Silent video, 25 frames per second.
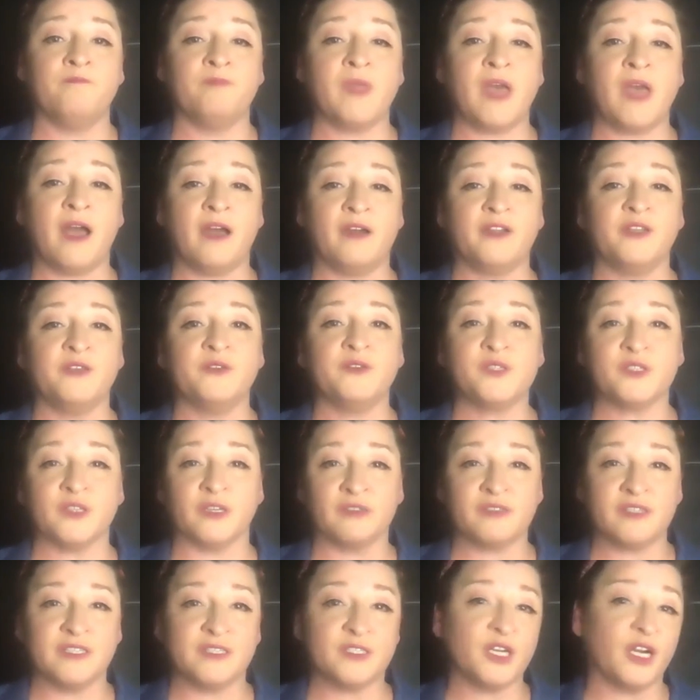How do you
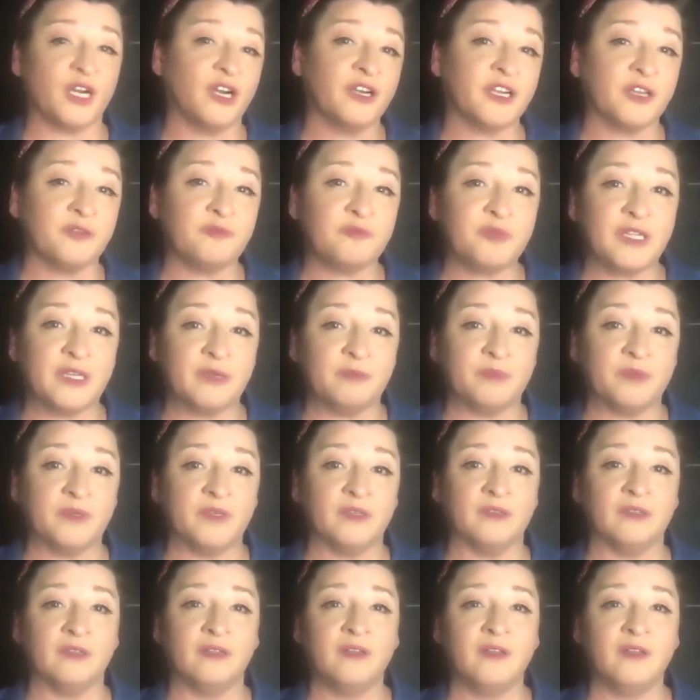start to target
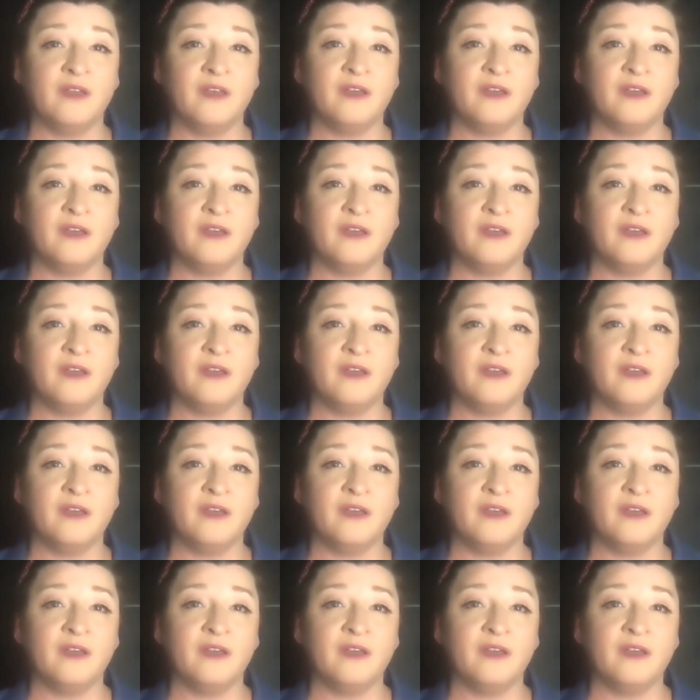people